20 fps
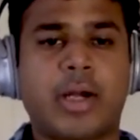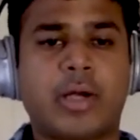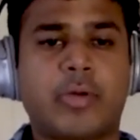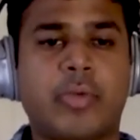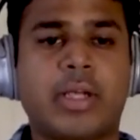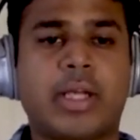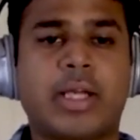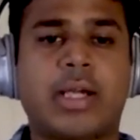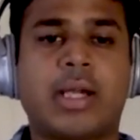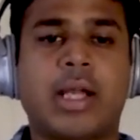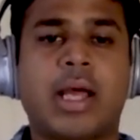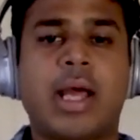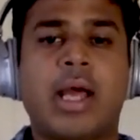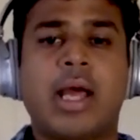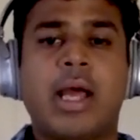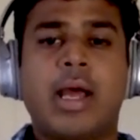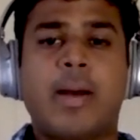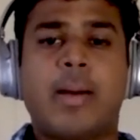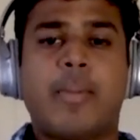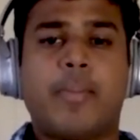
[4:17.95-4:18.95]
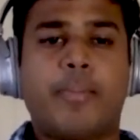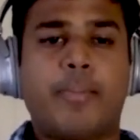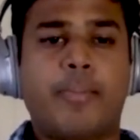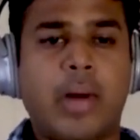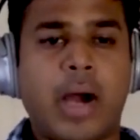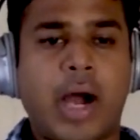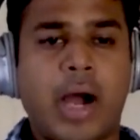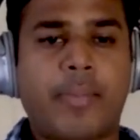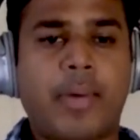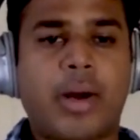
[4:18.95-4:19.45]
but we can
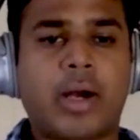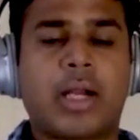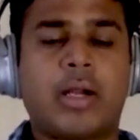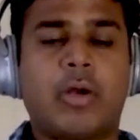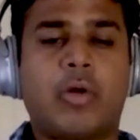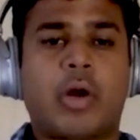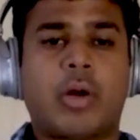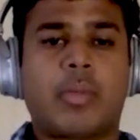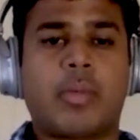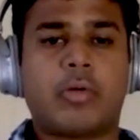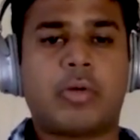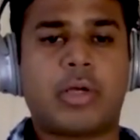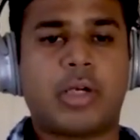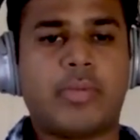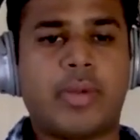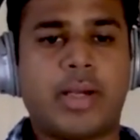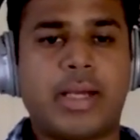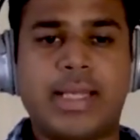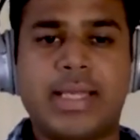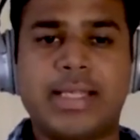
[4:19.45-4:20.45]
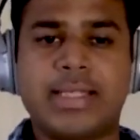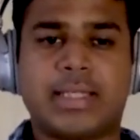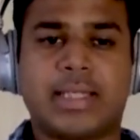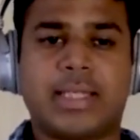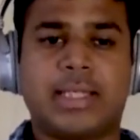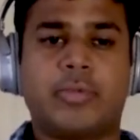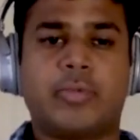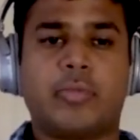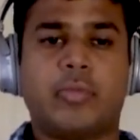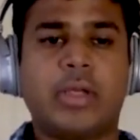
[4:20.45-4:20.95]
upper and lower bound it very easily.